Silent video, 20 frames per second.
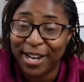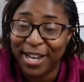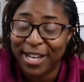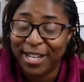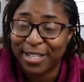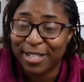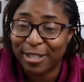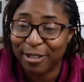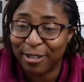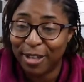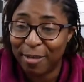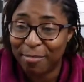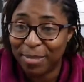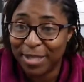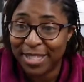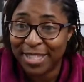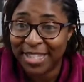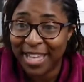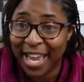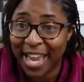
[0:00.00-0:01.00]
So let me
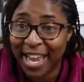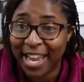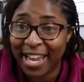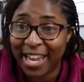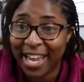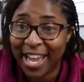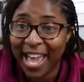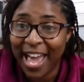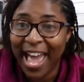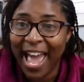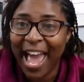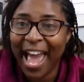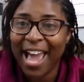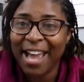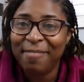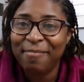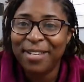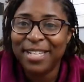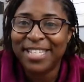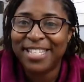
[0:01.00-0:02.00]
see. Hey,
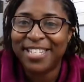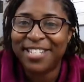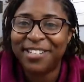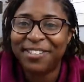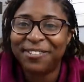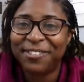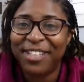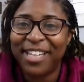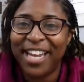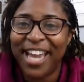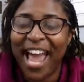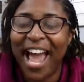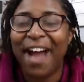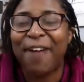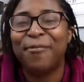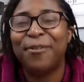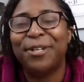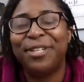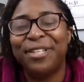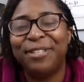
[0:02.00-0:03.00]
Miss Julie, how
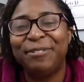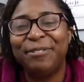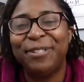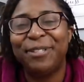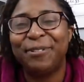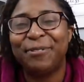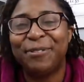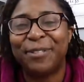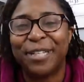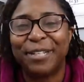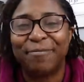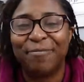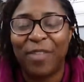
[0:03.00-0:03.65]
are you doing?